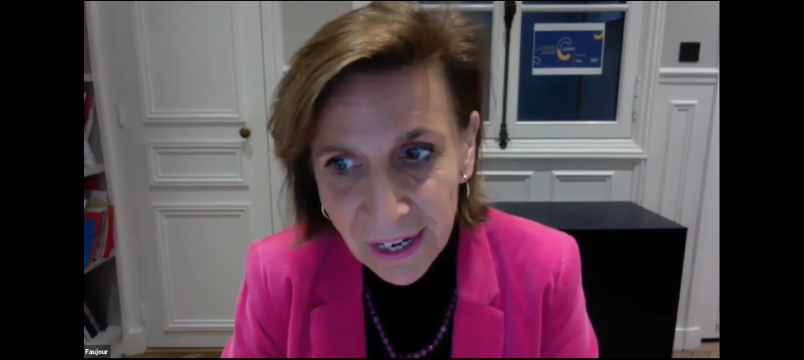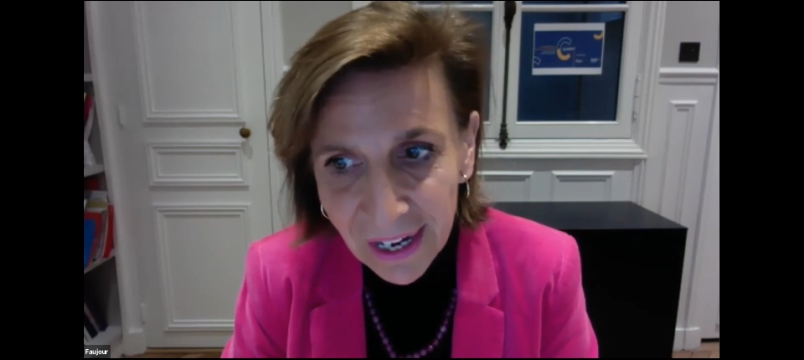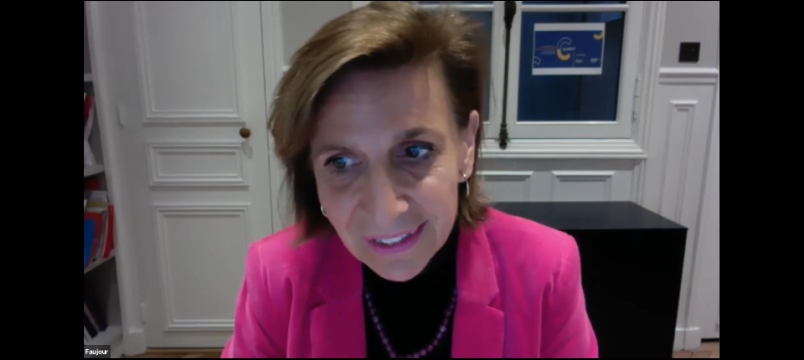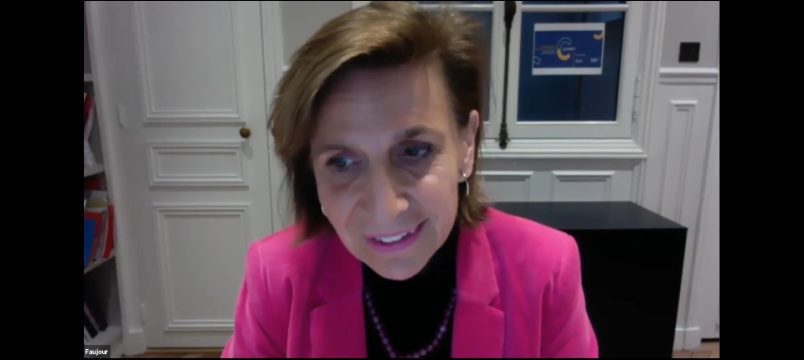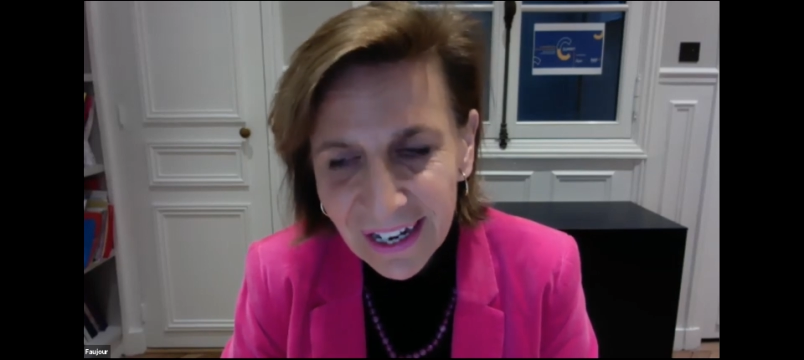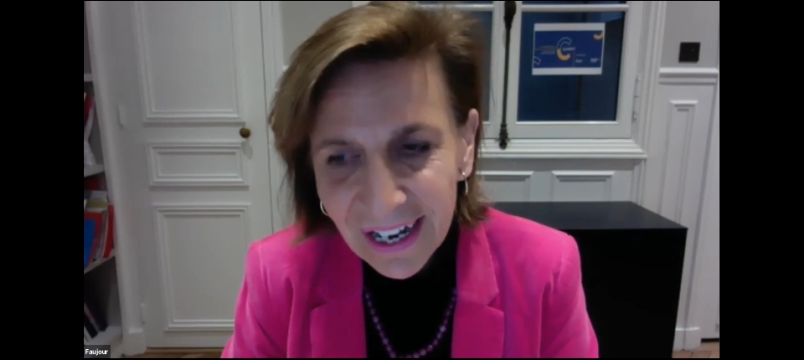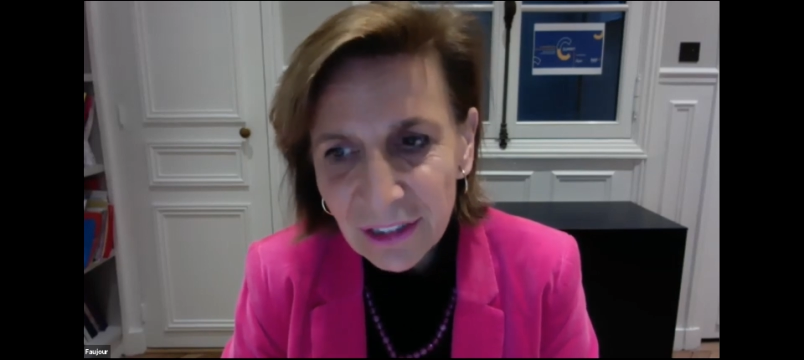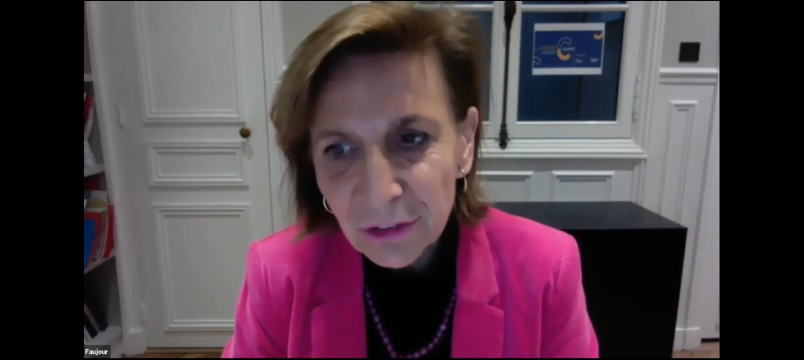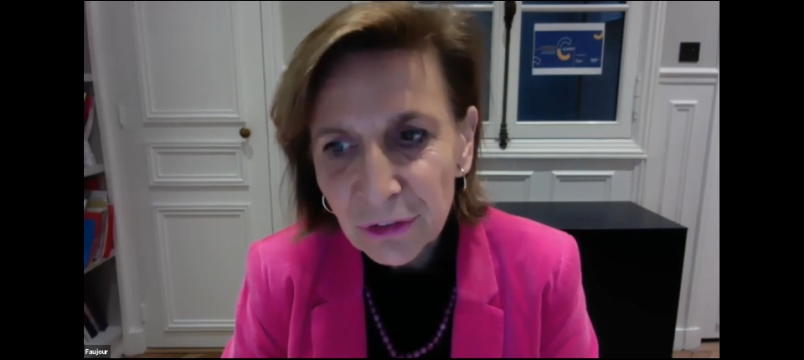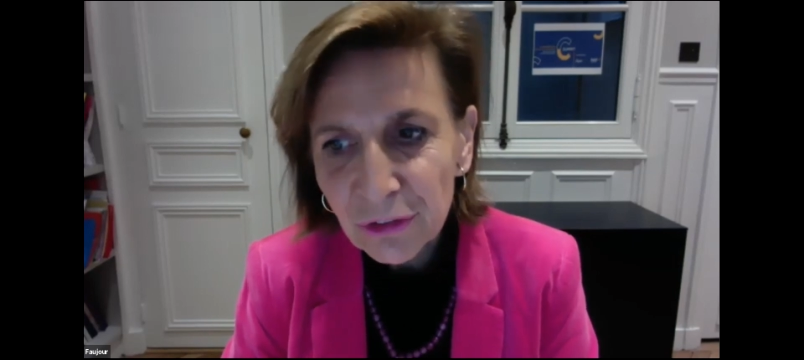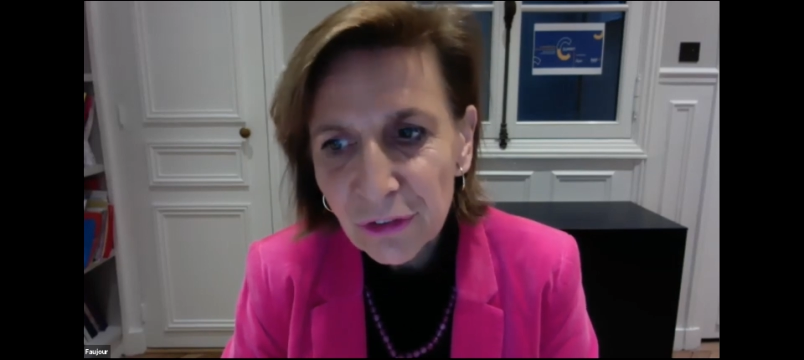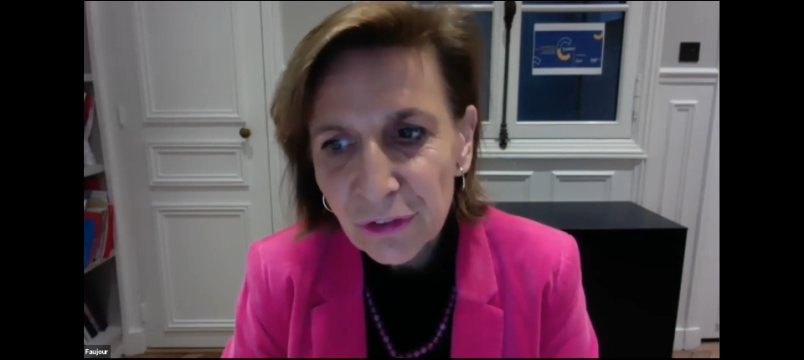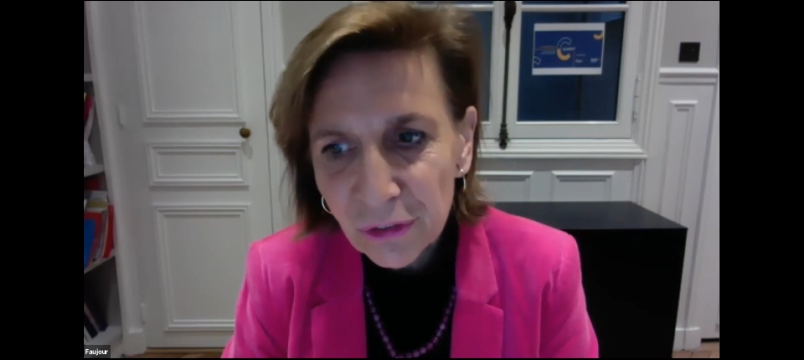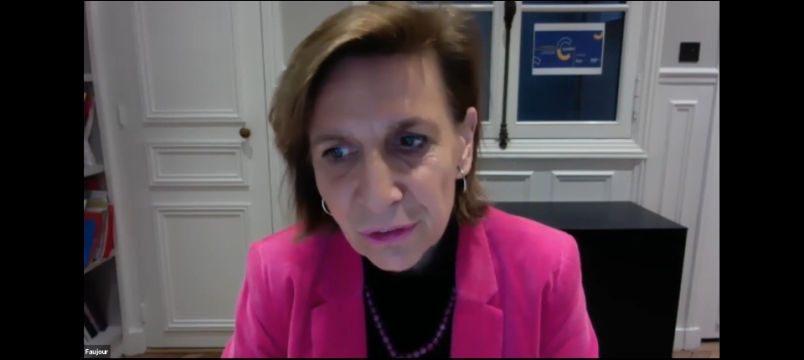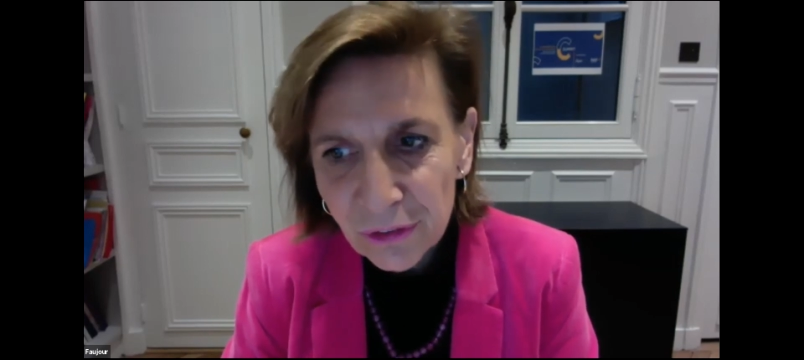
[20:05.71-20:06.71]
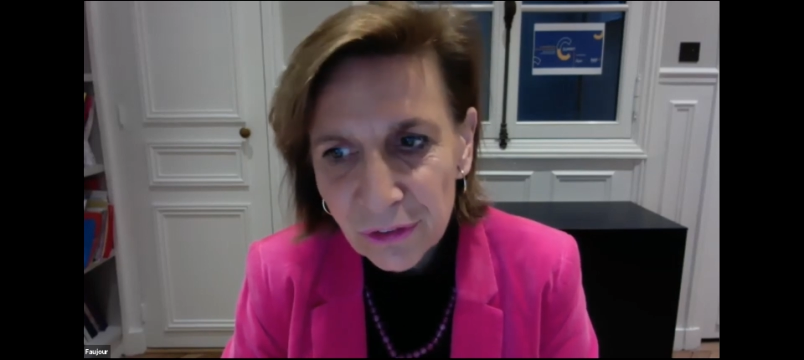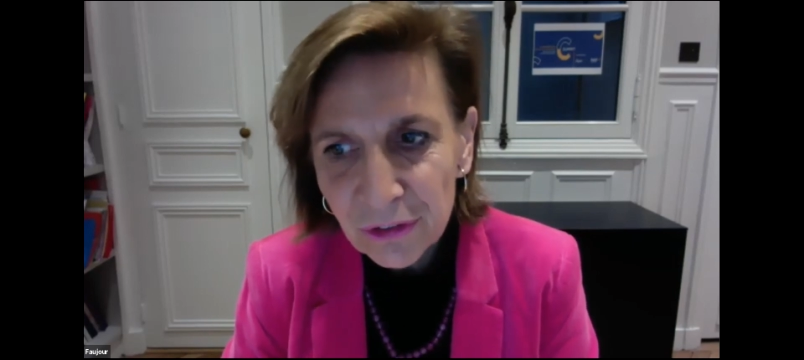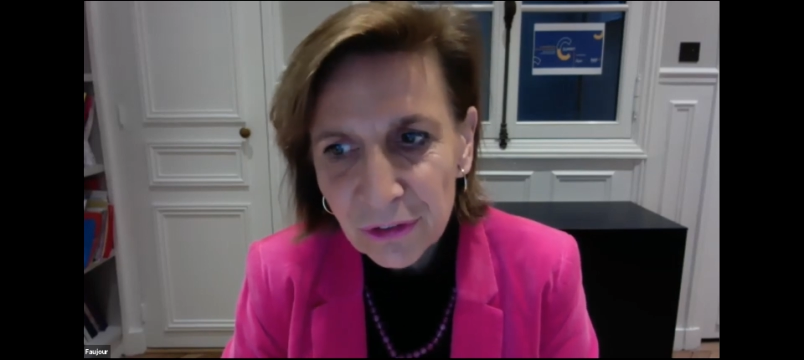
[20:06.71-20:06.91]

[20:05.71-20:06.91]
And how do you choose the